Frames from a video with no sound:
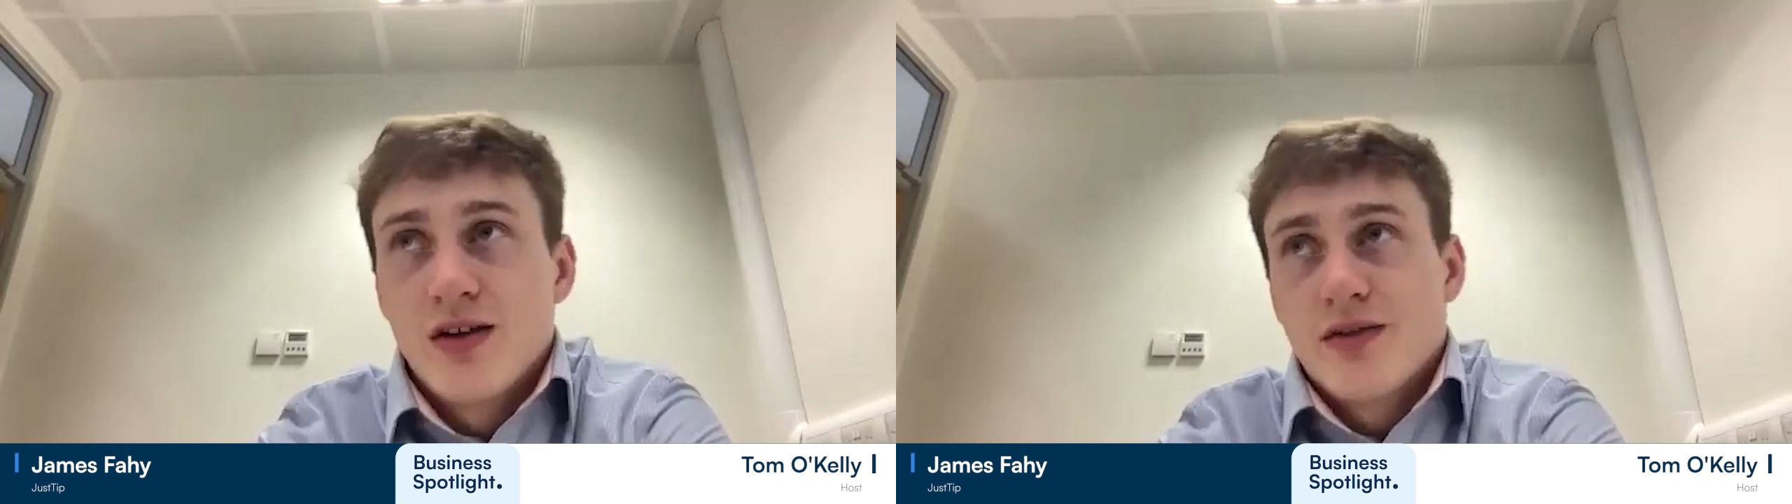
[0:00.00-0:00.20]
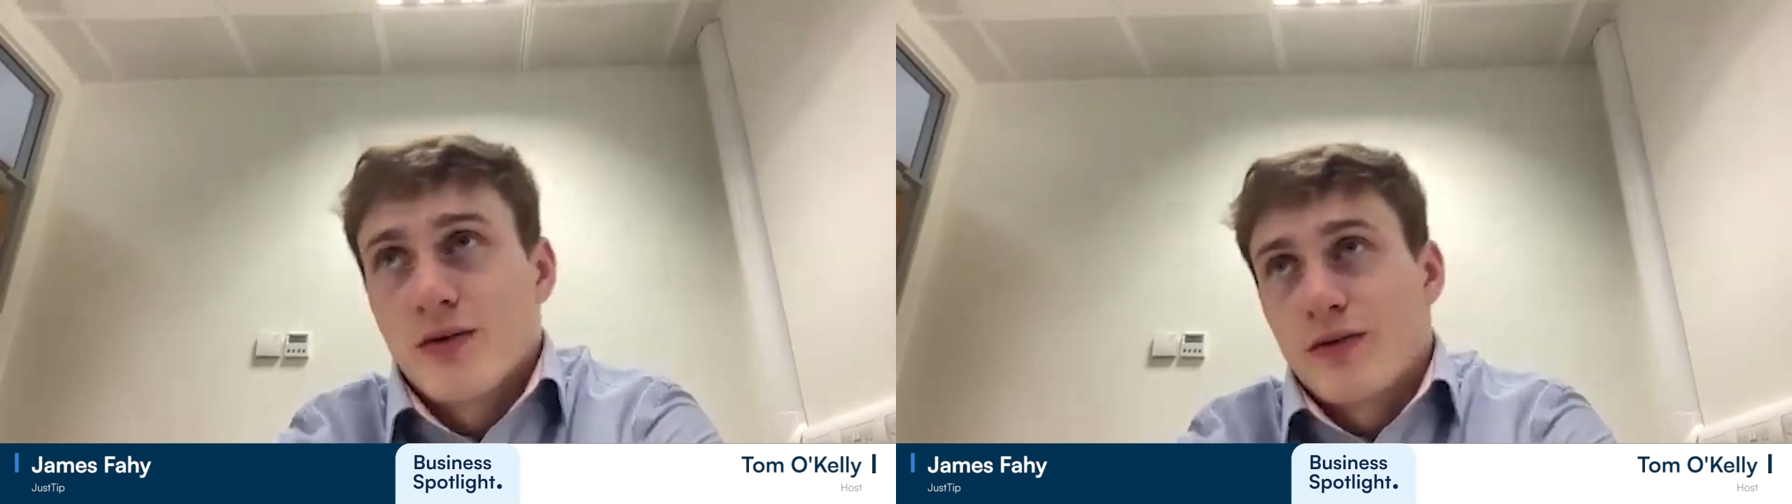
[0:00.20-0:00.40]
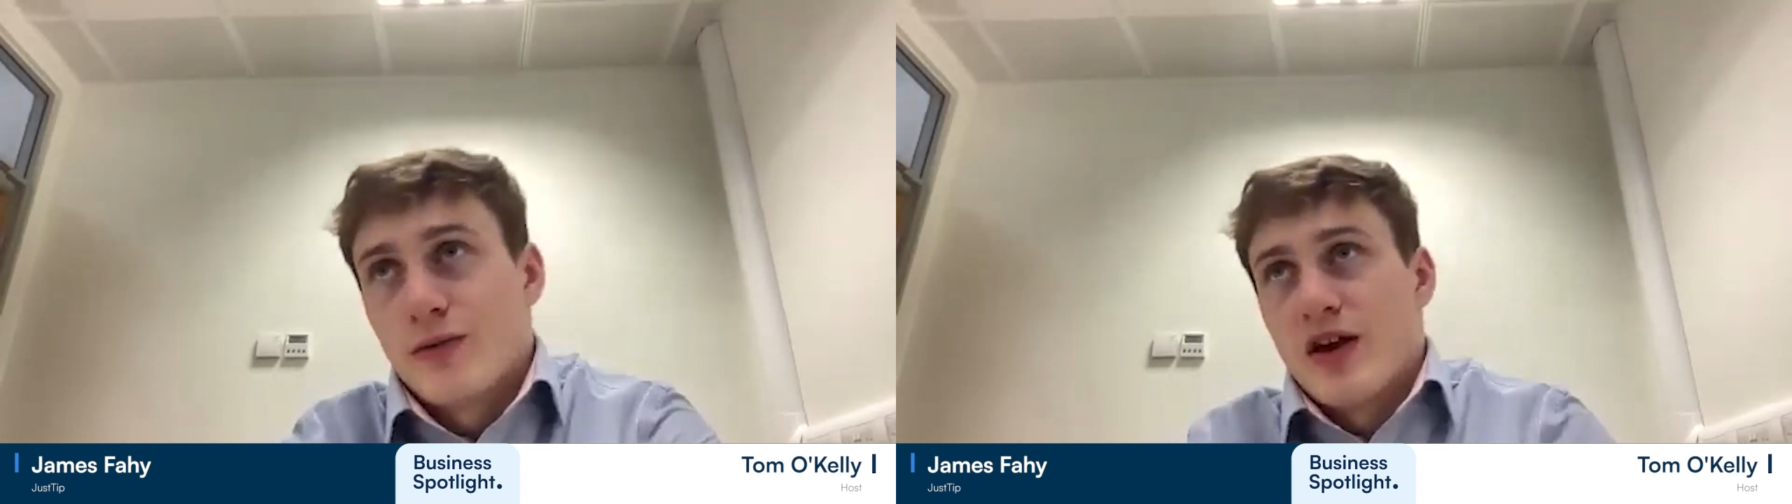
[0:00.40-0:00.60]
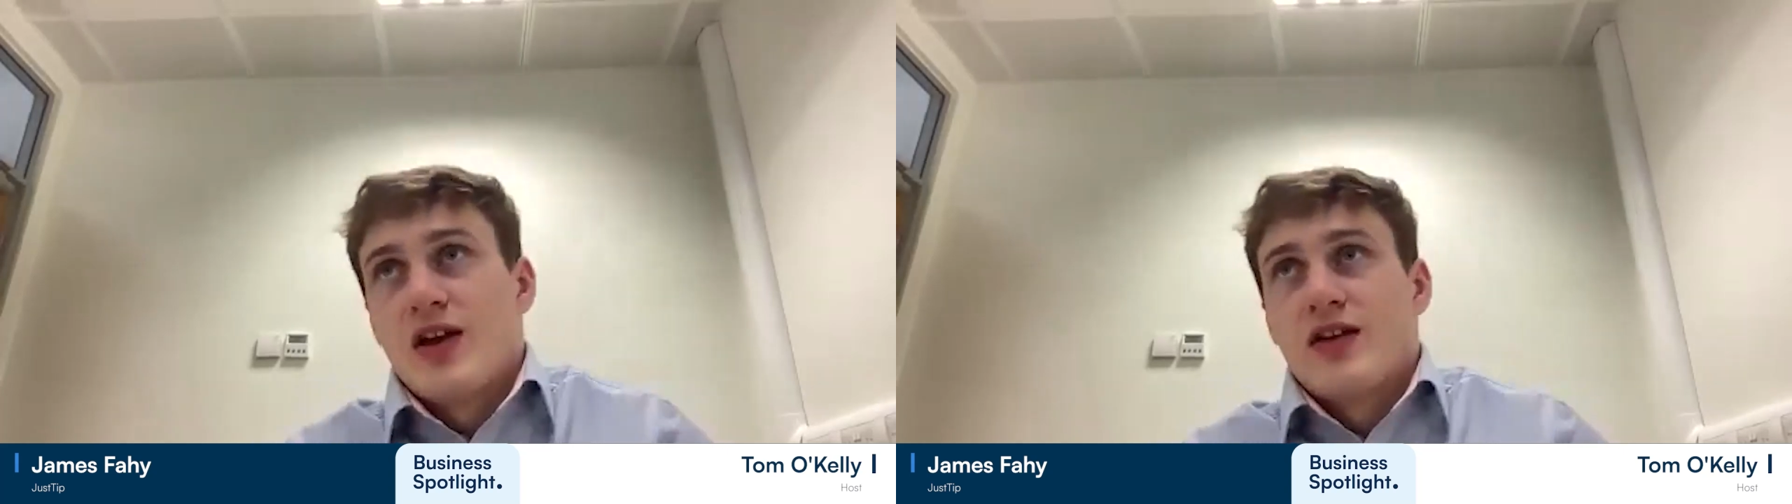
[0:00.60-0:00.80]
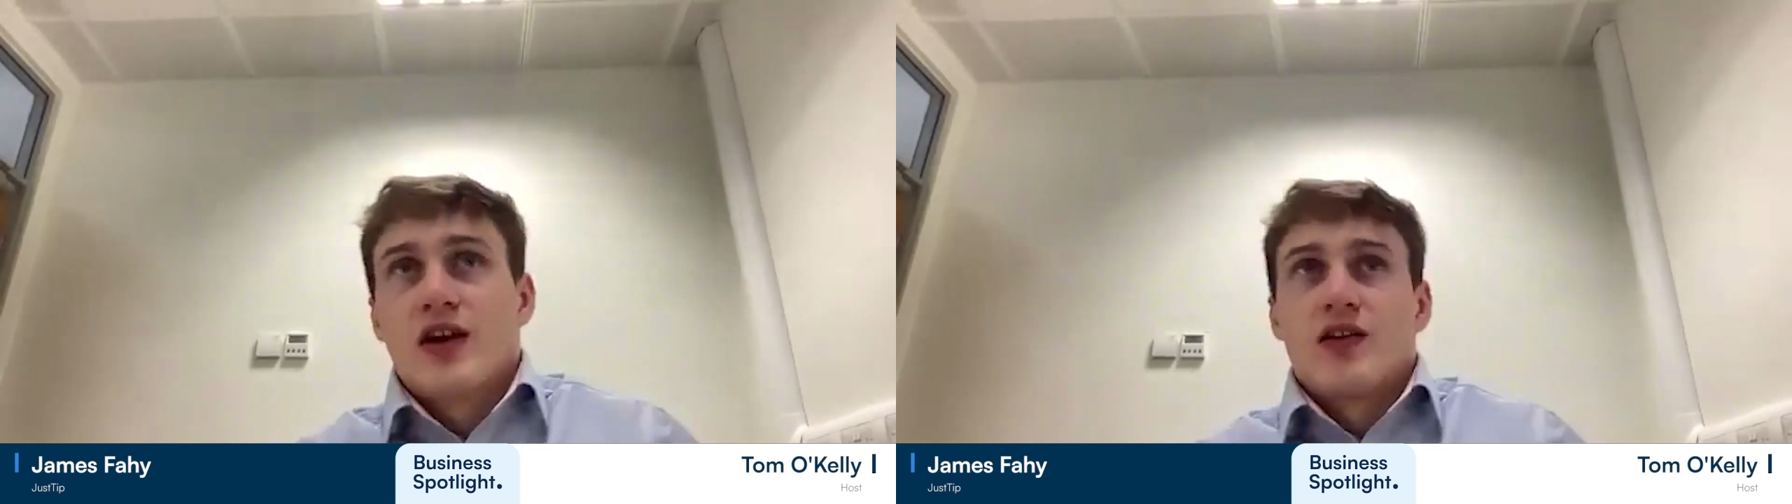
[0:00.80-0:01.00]
So for
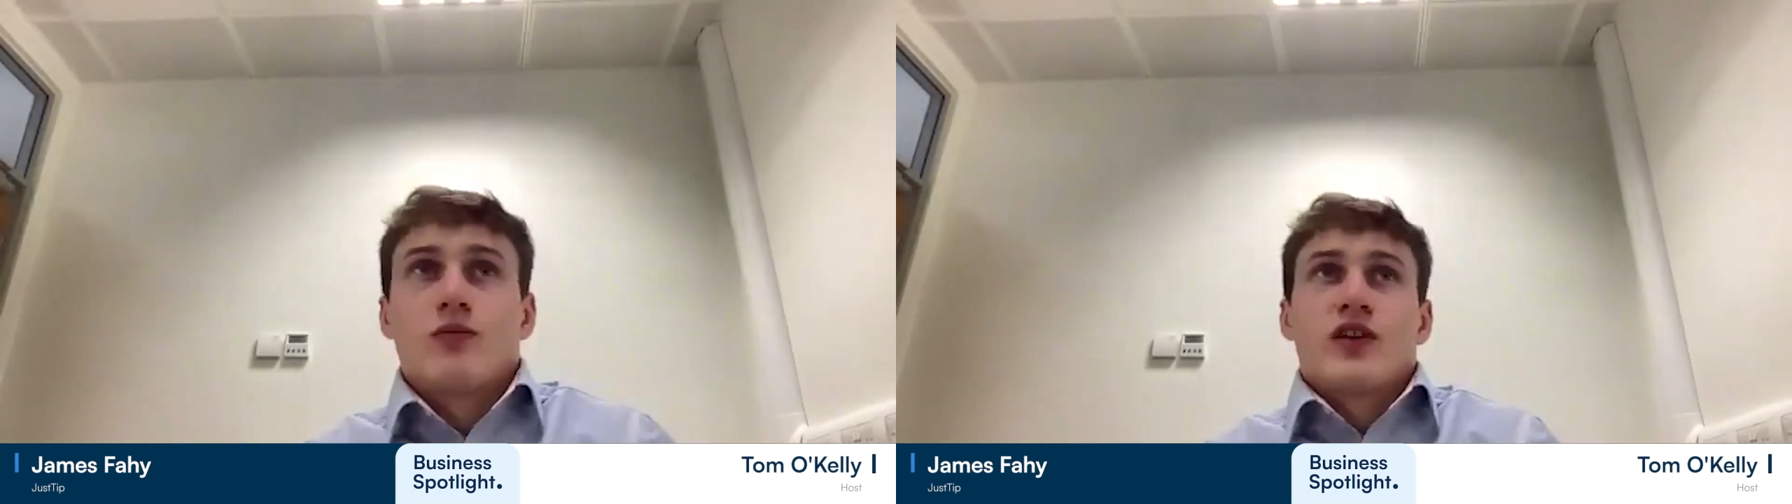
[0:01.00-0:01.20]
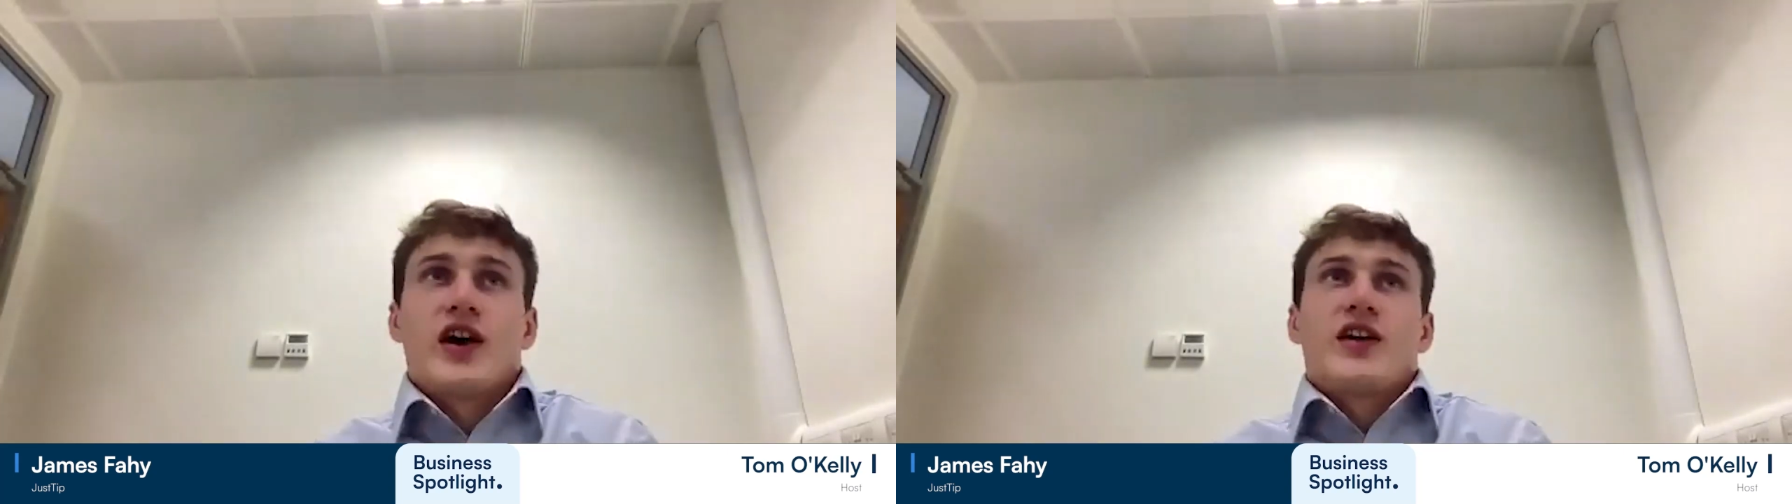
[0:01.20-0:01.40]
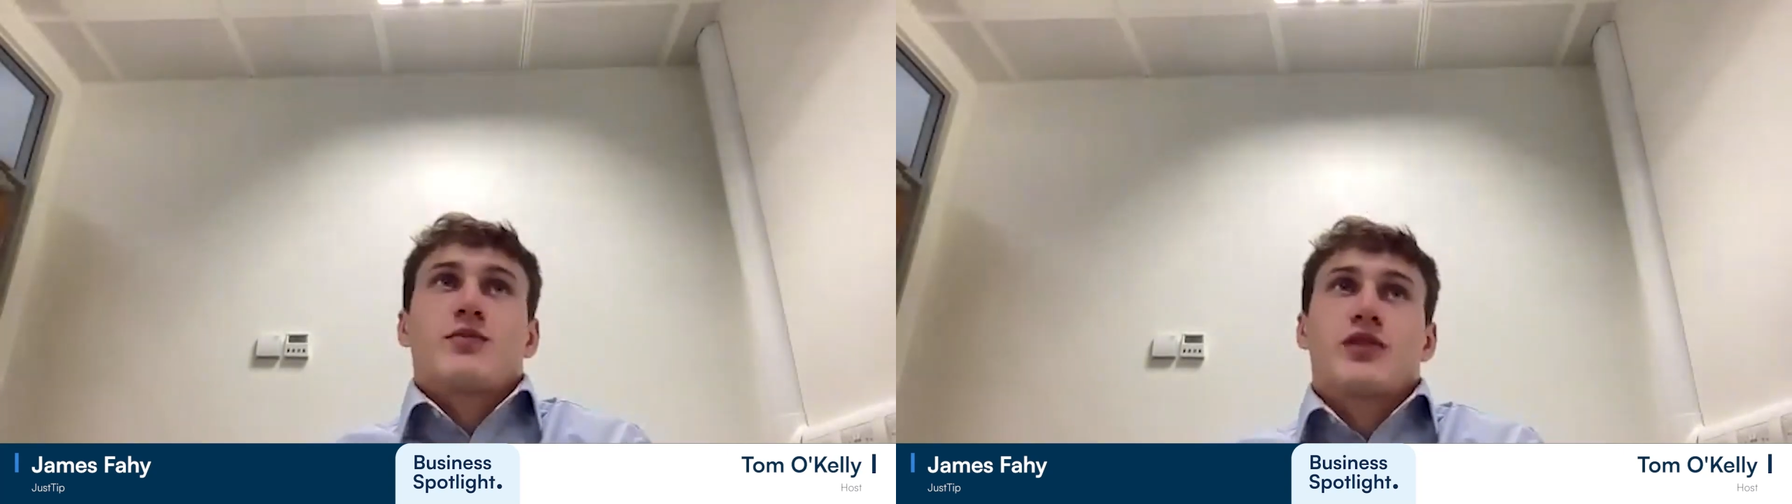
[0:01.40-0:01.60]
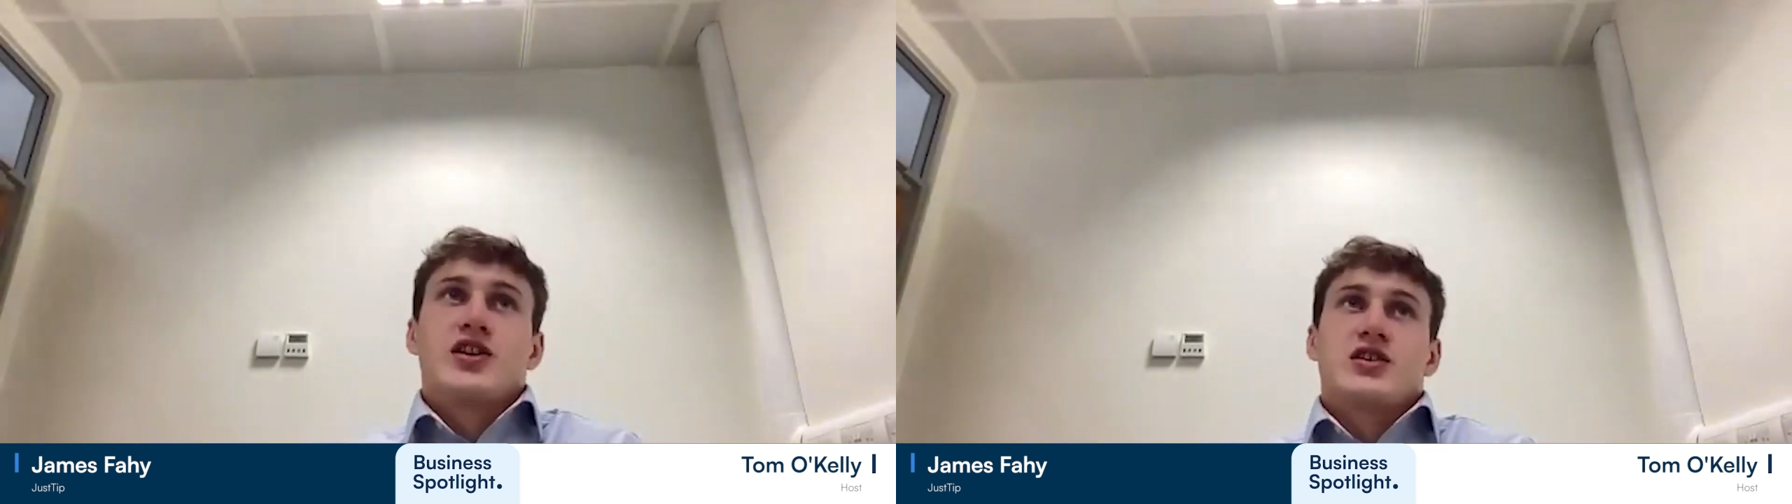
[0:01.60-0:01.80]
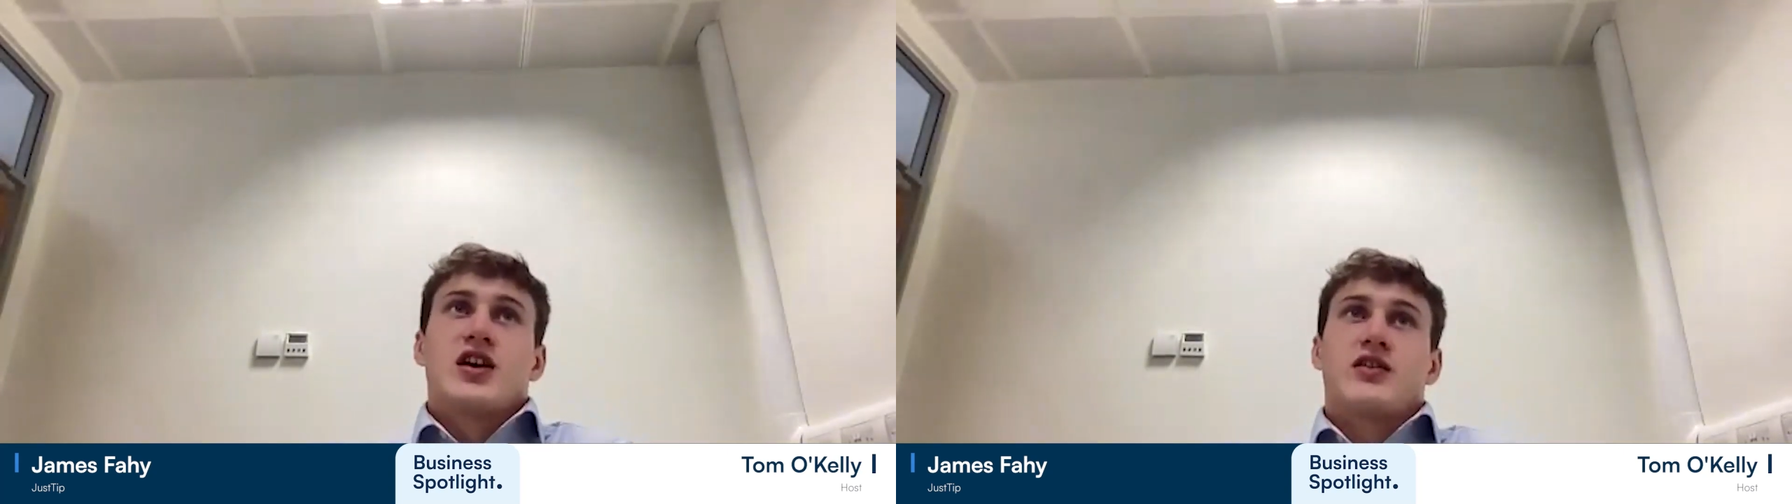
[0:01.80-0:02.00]
me, it's the
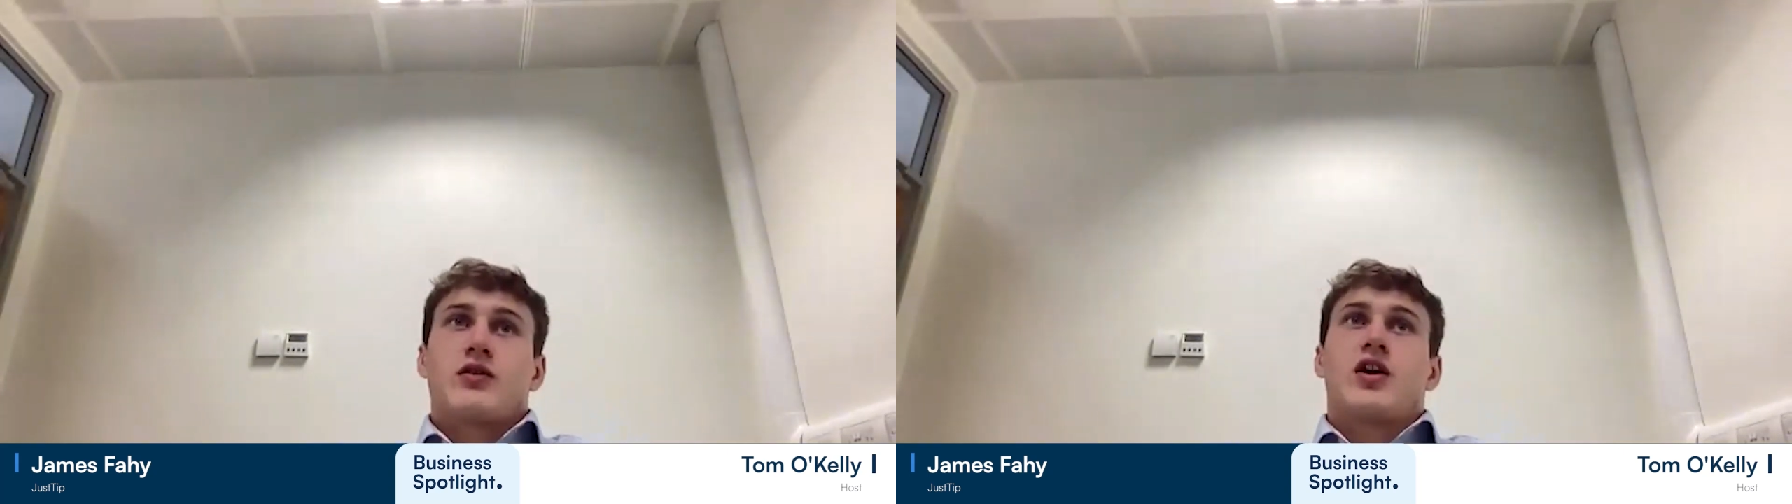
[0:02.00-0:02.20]
aspiration has